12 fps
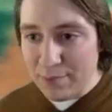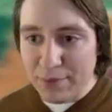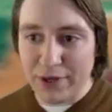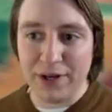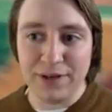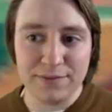
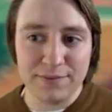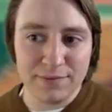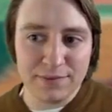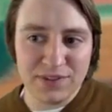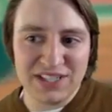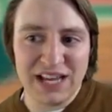Mario Kart
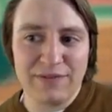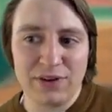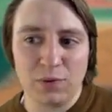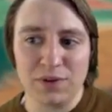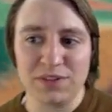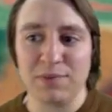
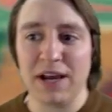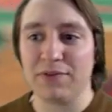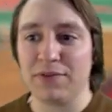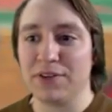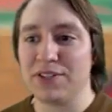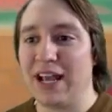7 was my
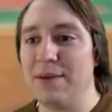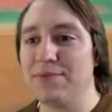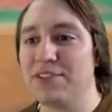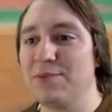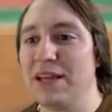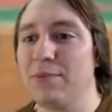first game,
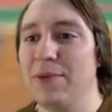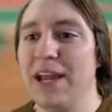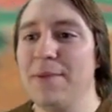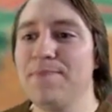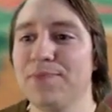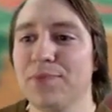says Mad the
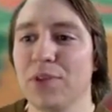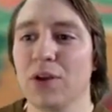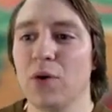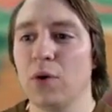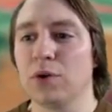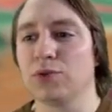Bam.
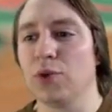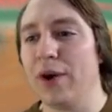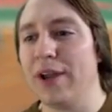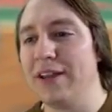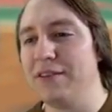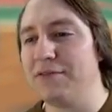Or
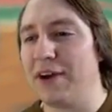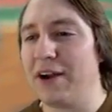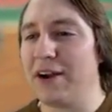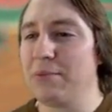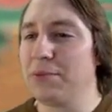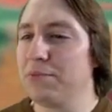Roy in
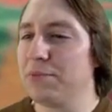Fire Emblem